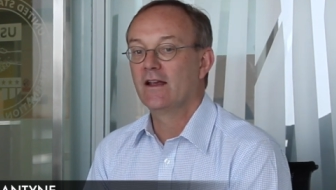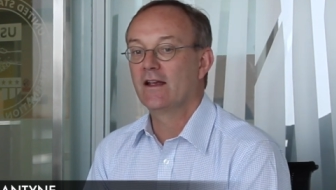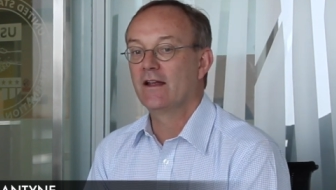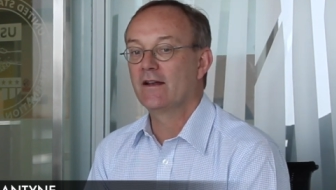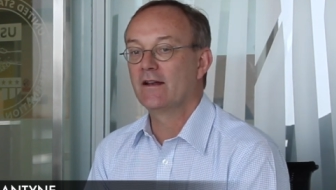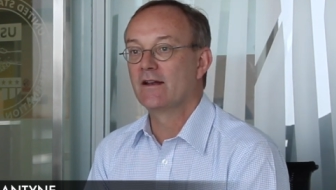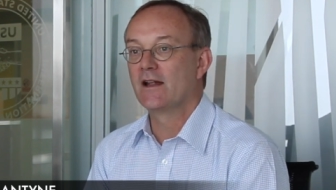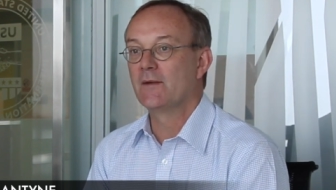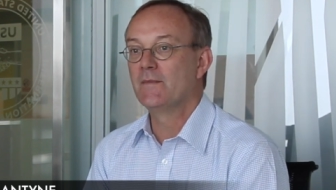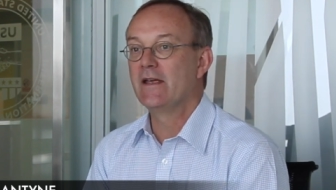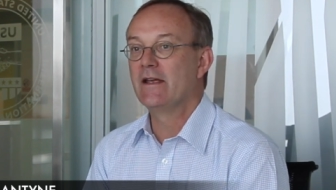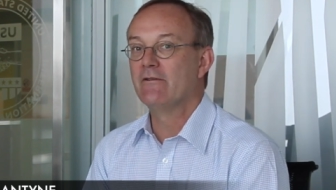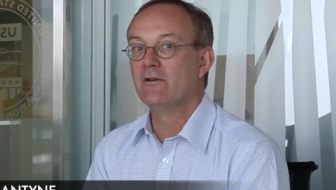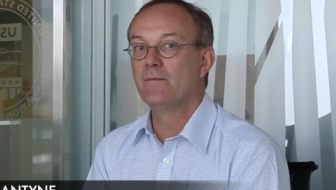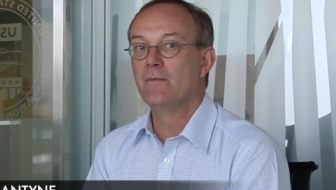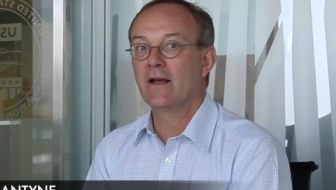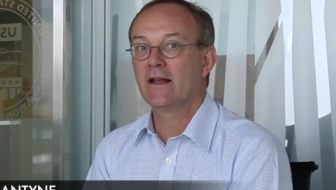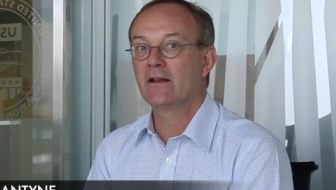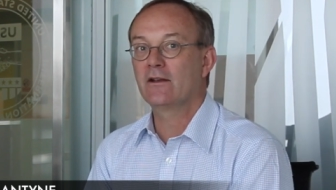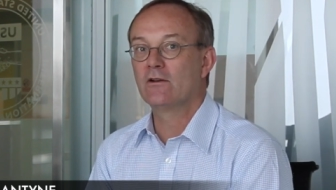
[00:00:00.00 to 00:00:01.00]
and I'm here
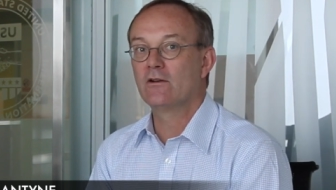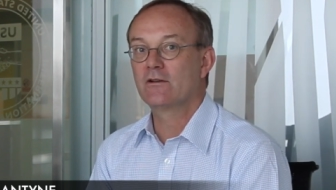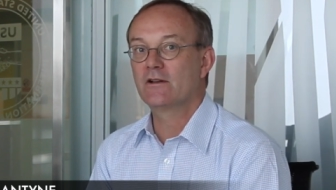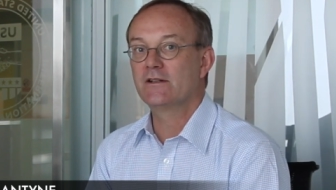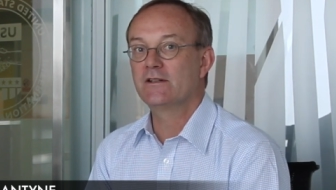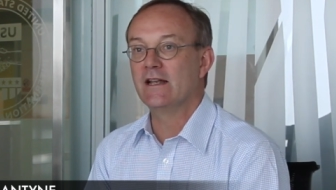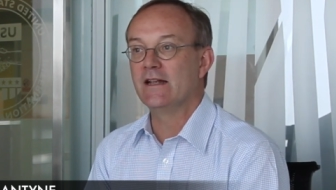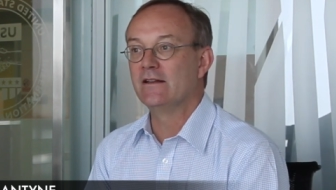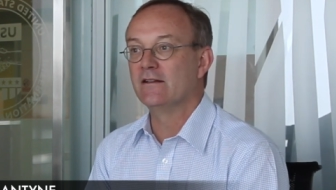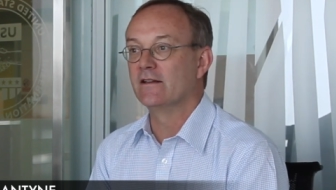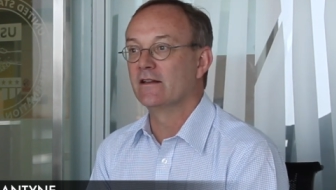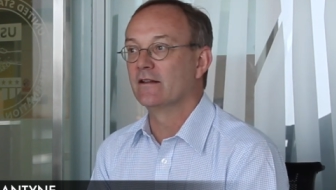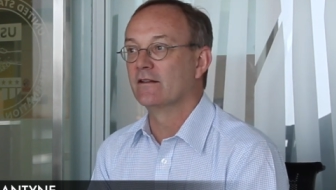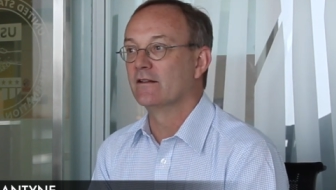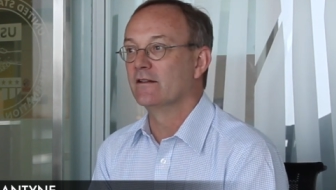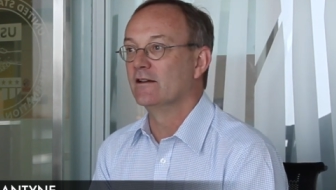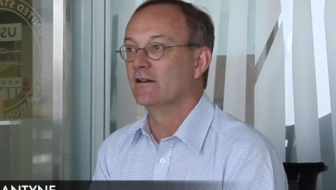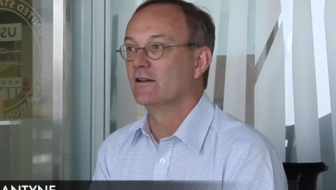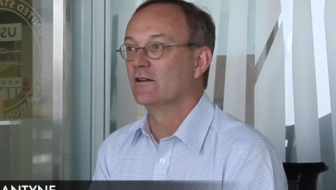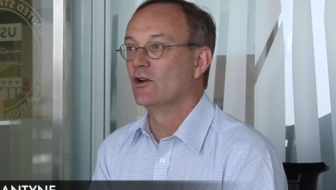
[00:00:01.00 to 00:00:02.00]
in Bangkok
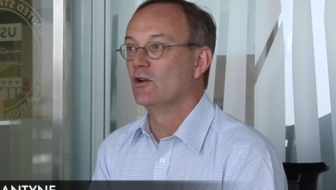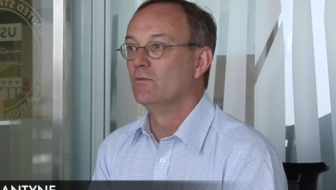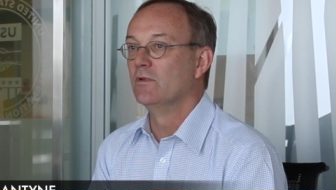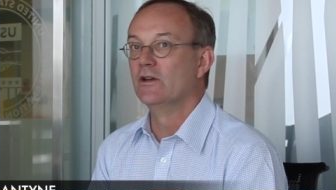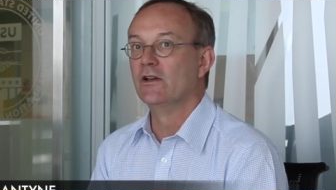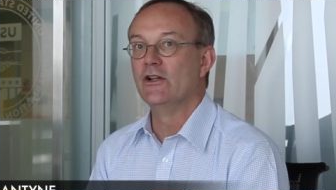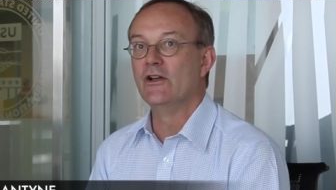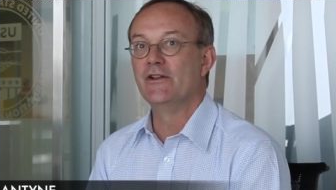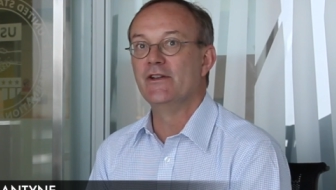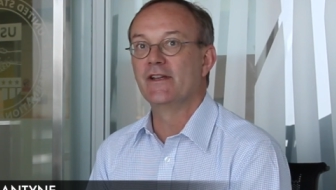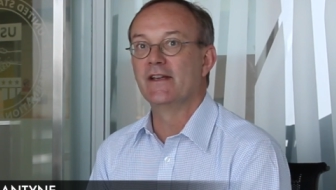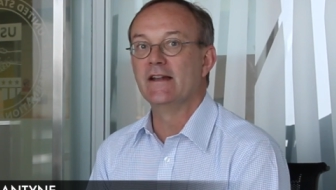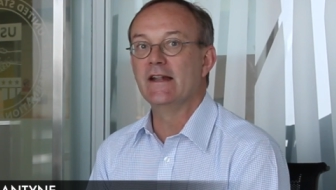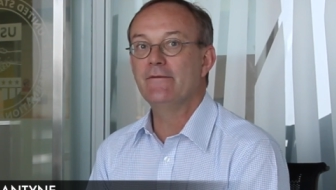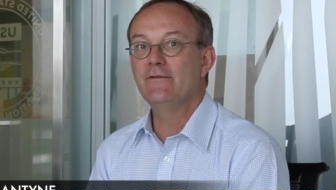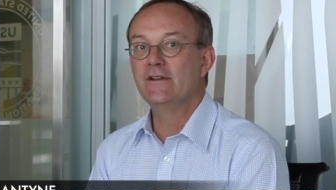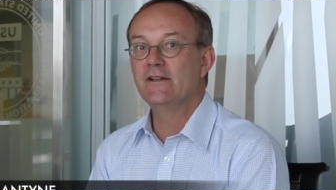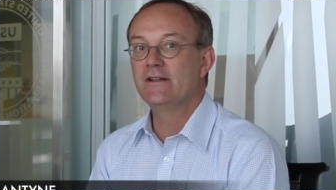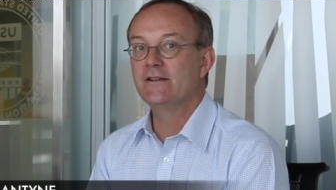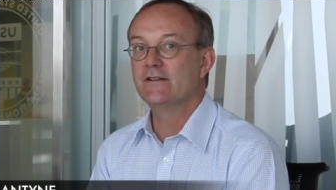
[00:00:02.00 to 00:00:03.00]
attending the Global Learning and
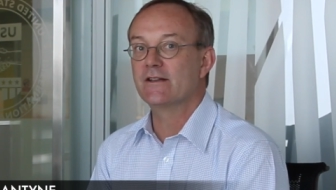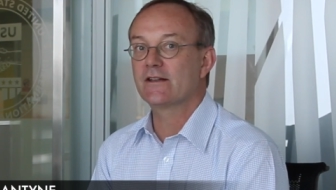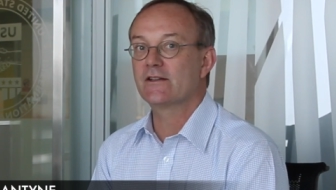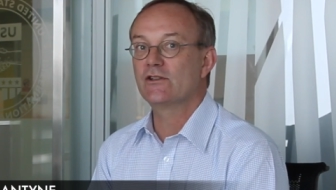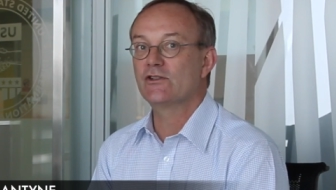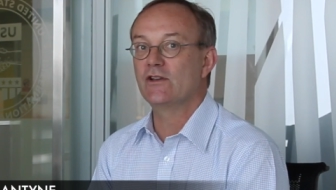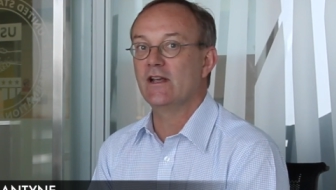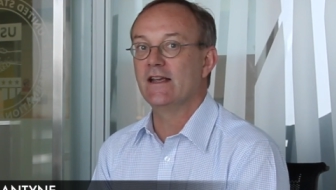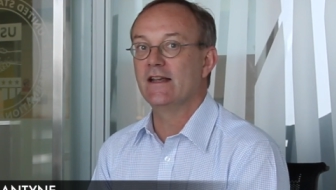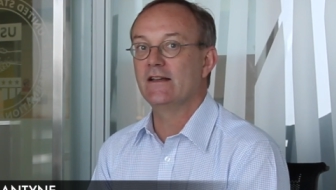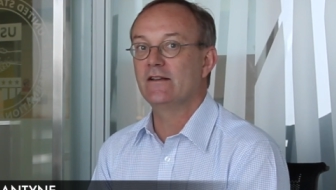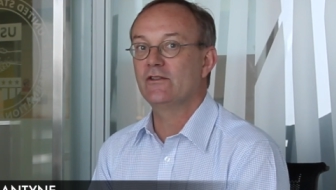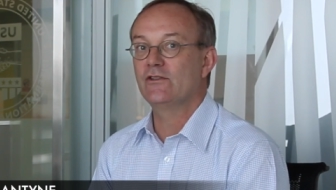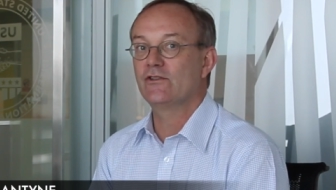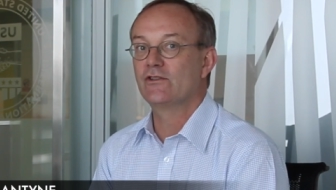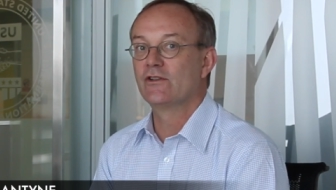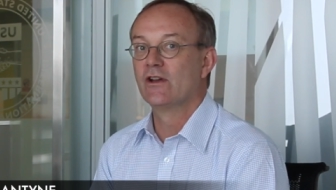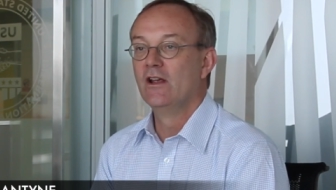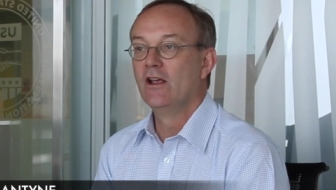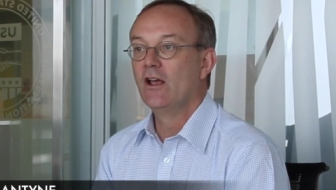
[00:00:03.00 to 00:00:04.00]
Evidence
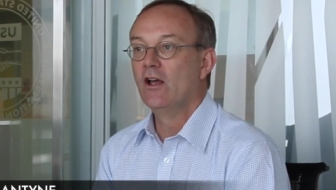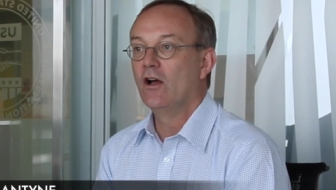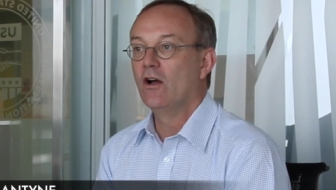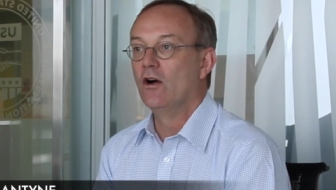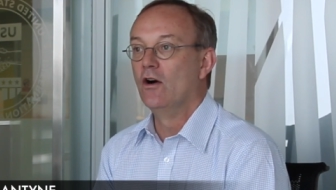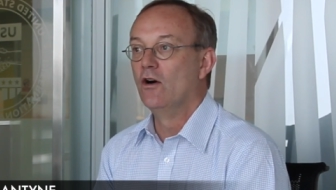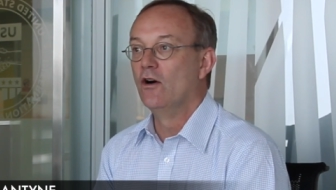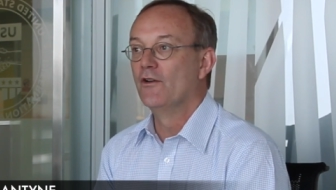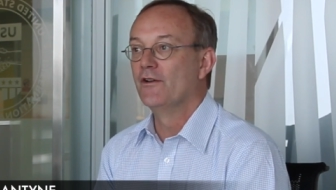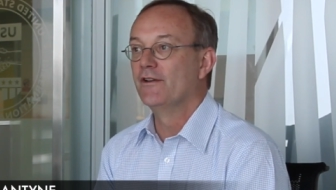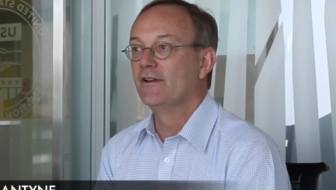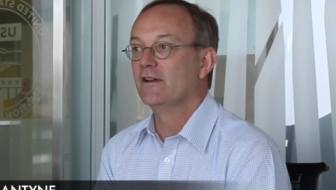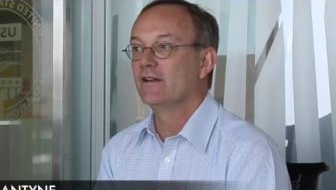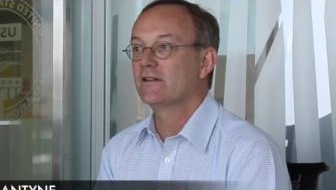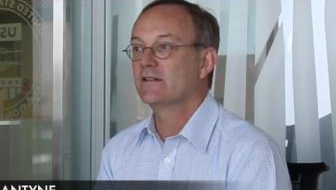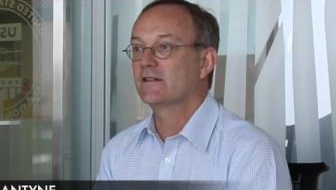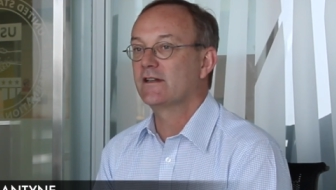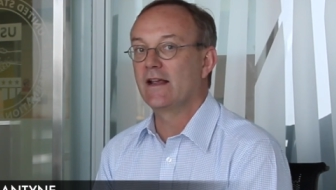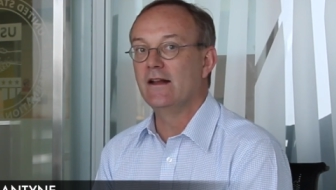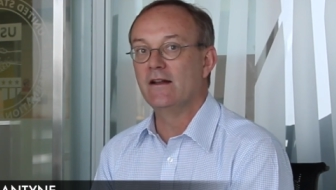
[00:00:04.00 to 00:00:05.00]
Exchange
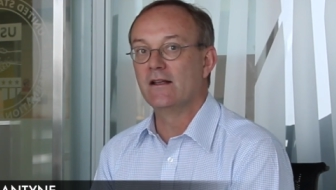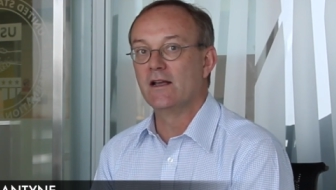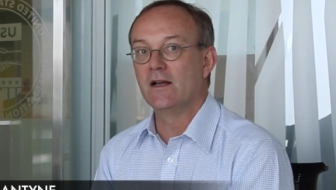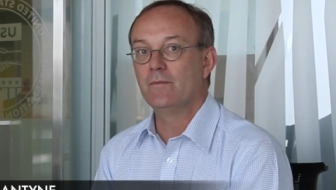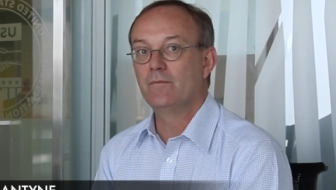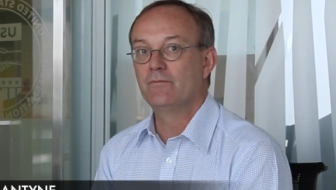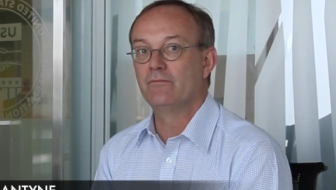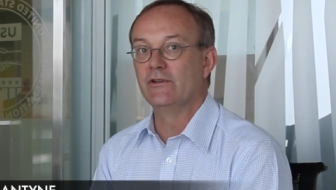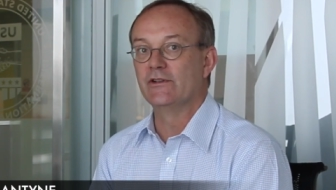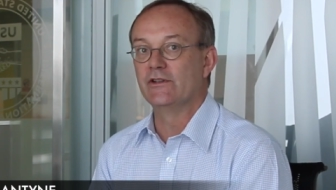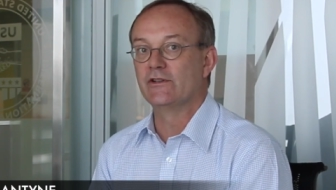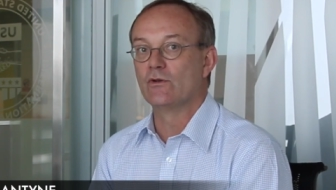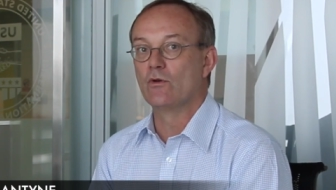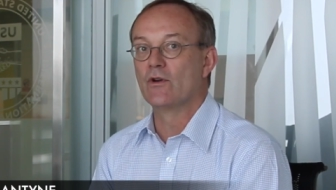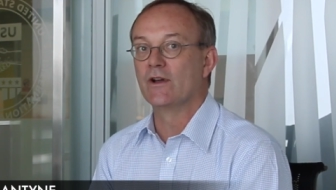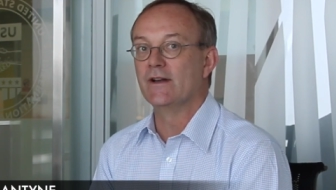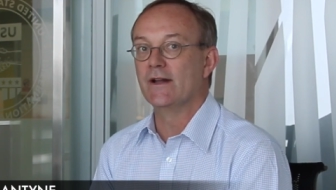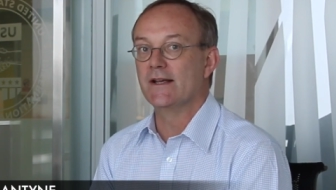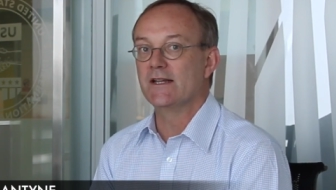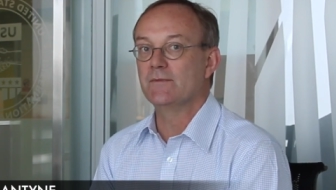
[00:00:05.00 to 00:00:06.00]
on Scaling Up, which is
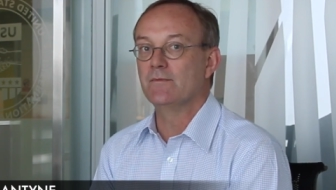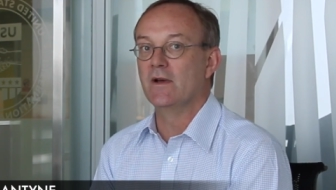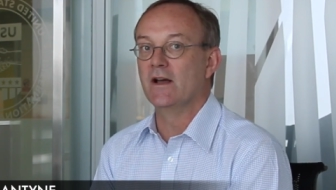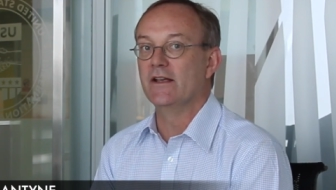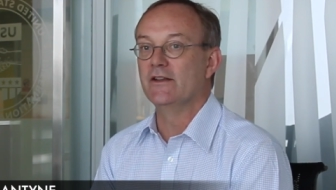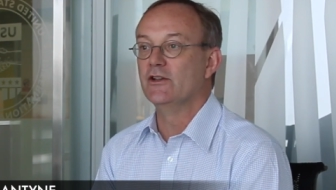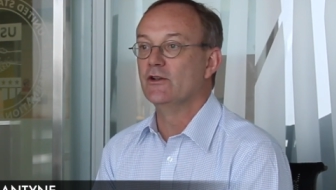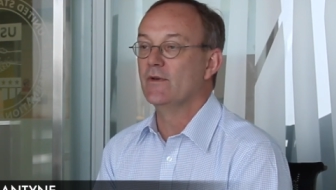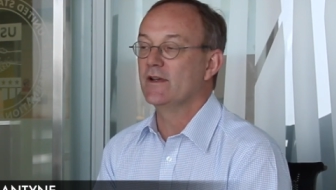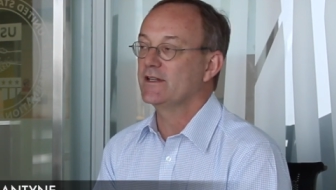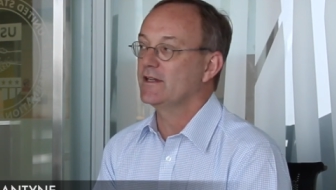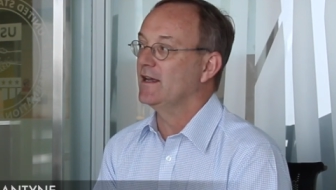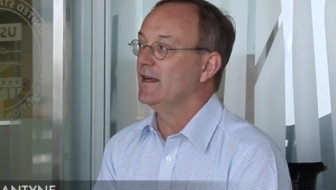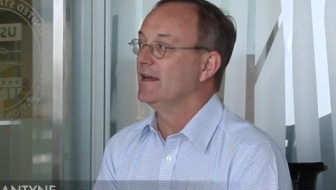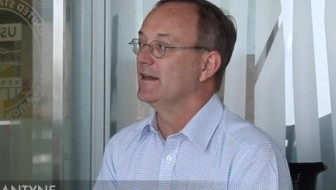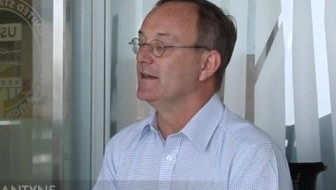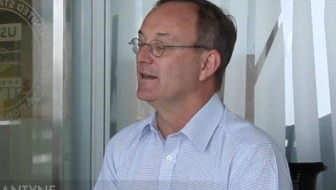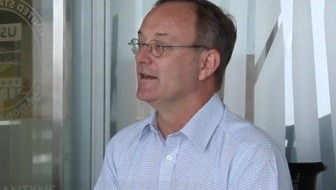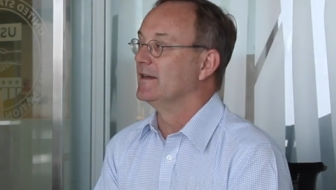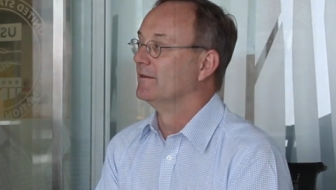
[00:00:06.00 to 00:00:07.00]
organized by
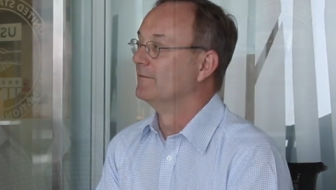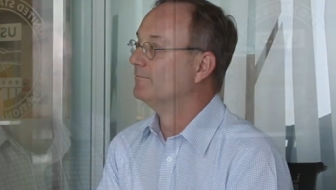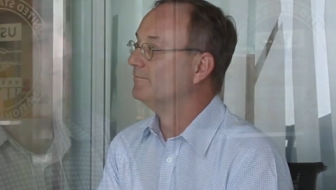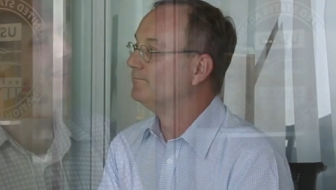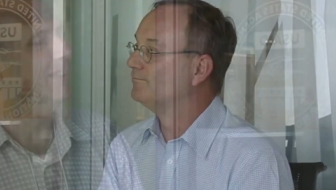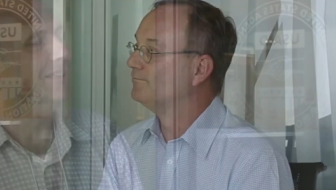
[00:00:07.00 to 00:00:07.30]
USAID.